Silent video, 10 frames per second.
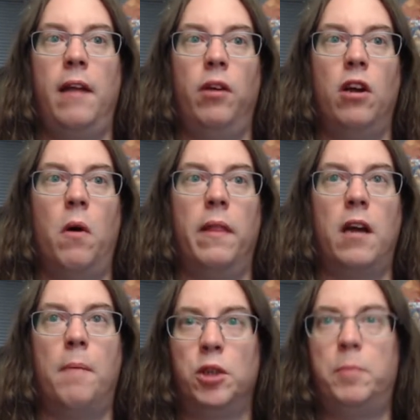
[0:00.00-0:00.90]
going. There are a
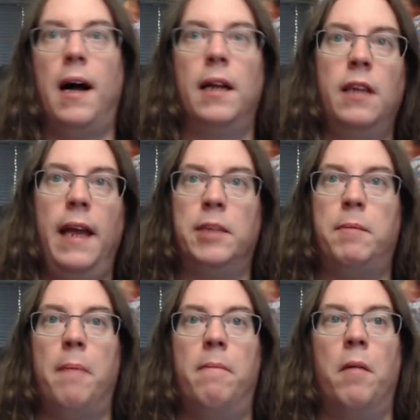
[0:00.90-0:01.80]
couple spots, the ants
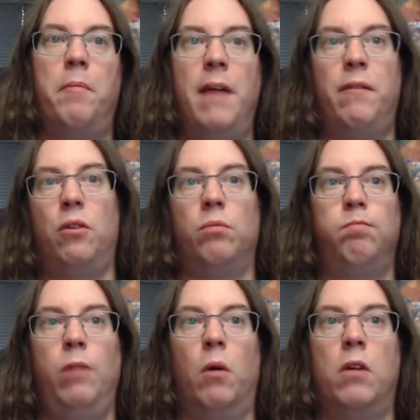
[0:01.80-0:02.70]
pop up. They have a little,
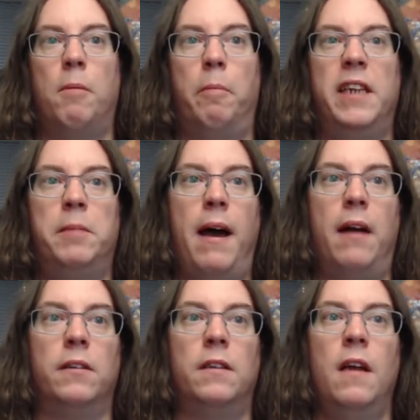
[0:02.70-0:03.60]
couple pitch
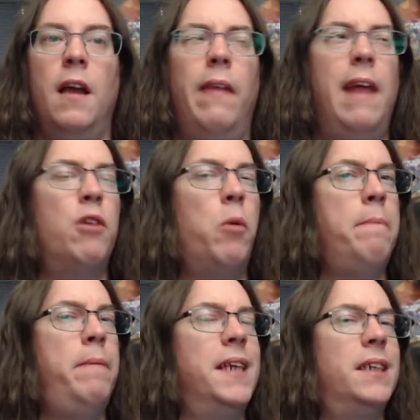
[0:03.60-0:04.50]
battles. They haven't quite
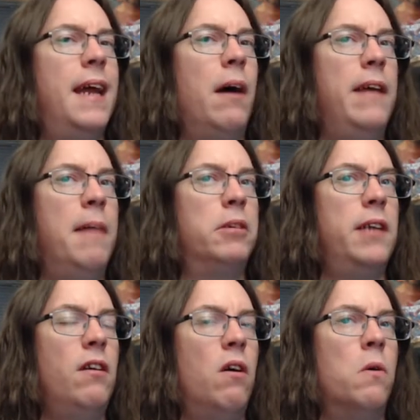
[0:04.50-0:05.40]
pieced it out yet, but they
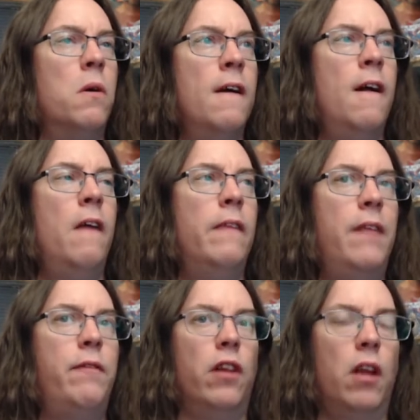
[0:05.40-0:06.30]
know
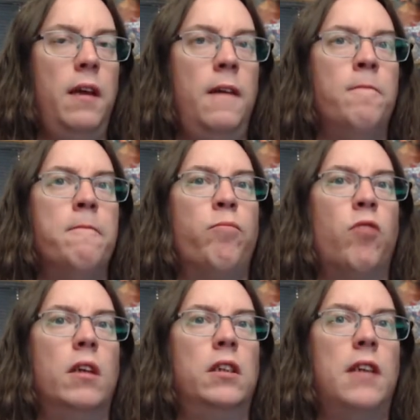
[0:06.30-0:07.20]
that the light
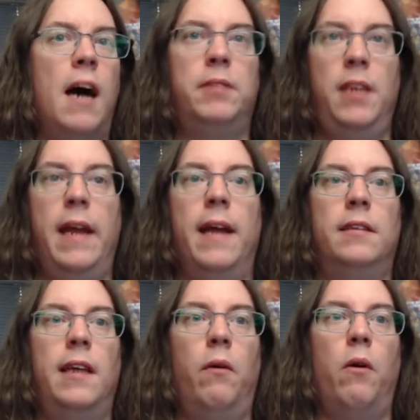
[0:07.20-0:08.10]
stops the ants.
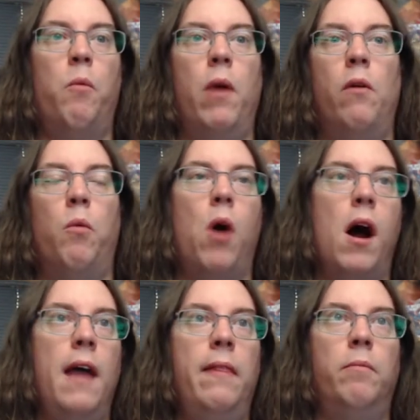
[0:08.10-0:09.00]
I don't know
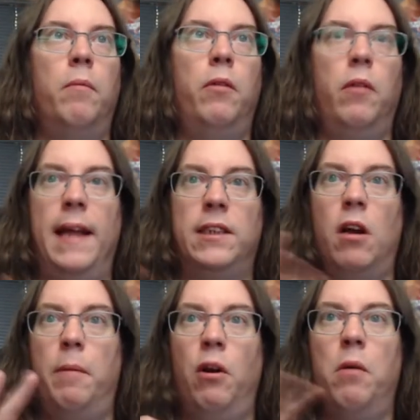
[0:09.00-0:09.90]
why the ants are
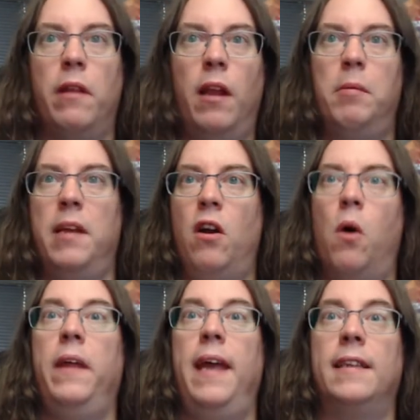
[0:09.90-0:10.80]
appearing with the light, but they
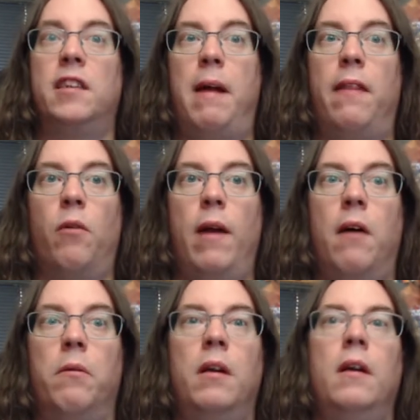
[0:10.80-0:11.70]
know the ants come out of the
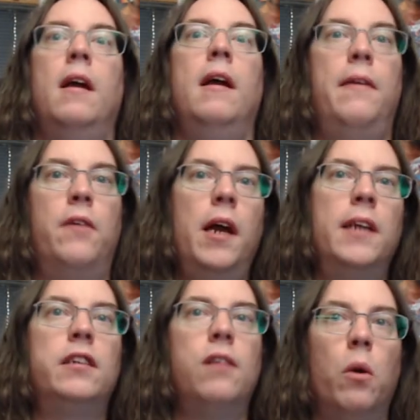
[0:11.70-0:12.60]
ground. And they're kind of
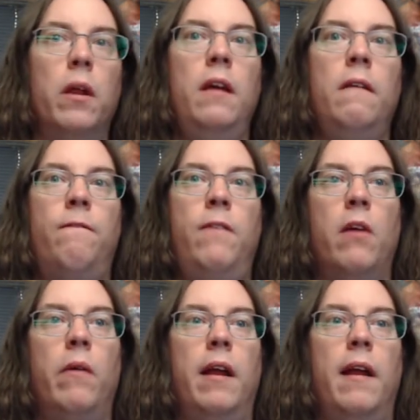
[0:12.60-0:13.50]
slowly
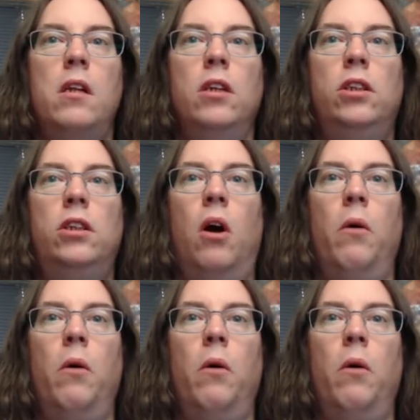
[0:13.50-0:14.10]
figuring it out. So,